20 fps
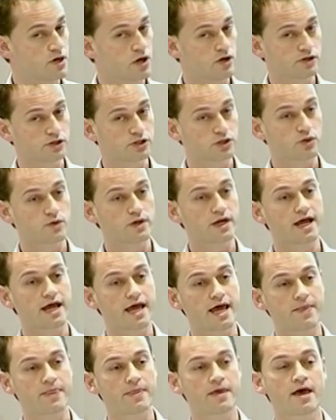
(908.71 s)
also
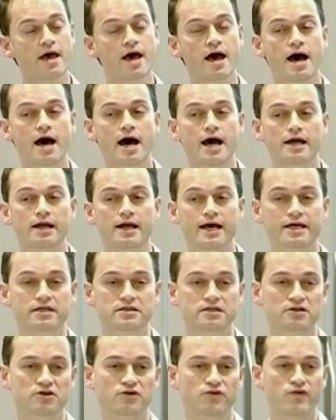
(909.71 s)
again
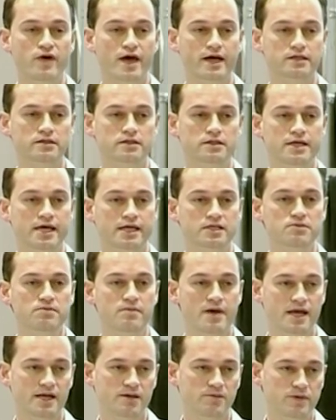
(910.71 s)
highlighting the fact that
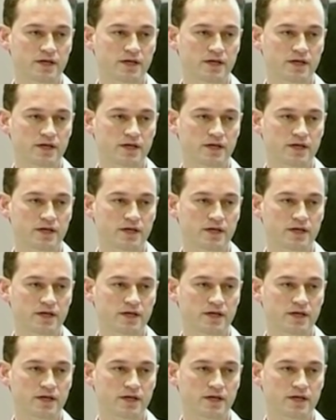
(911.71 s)
many